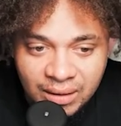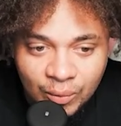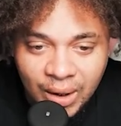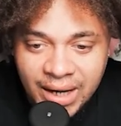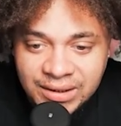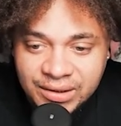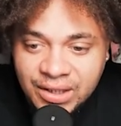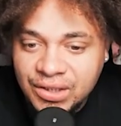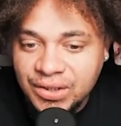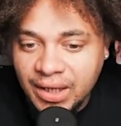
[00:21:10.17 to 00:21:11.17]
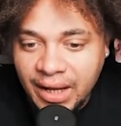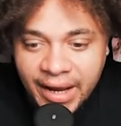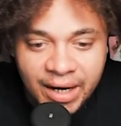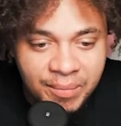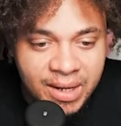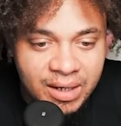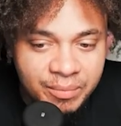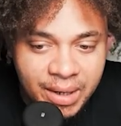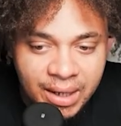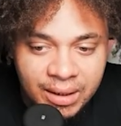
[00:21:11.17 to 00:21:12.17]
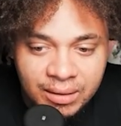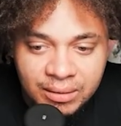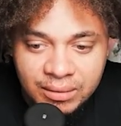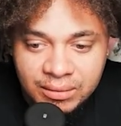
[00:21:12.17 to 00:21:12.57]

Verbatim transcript: Why isn't this shit animated, man?